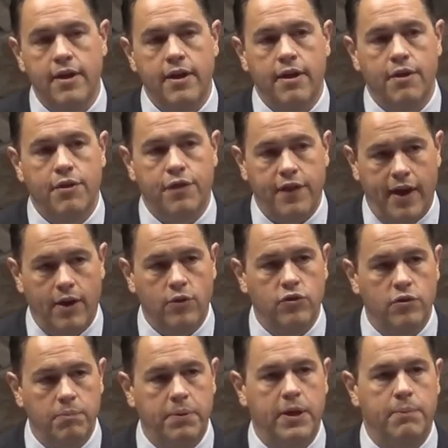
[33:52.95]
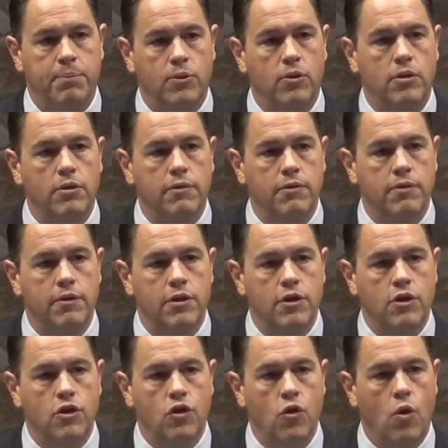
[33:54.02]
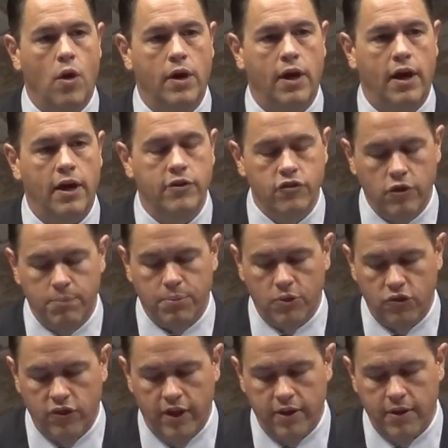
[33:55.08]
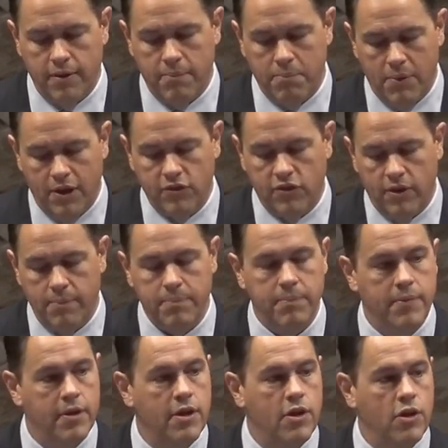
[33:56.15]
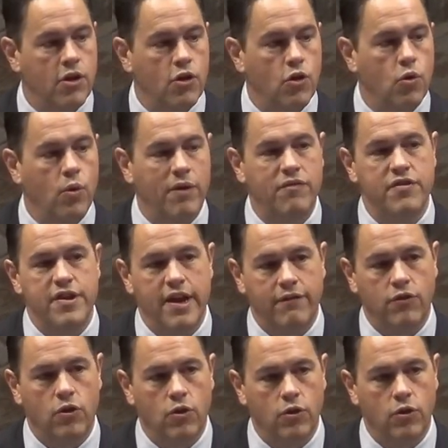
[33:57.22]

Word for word: people who are 100% Muslim who have never heard the gospel.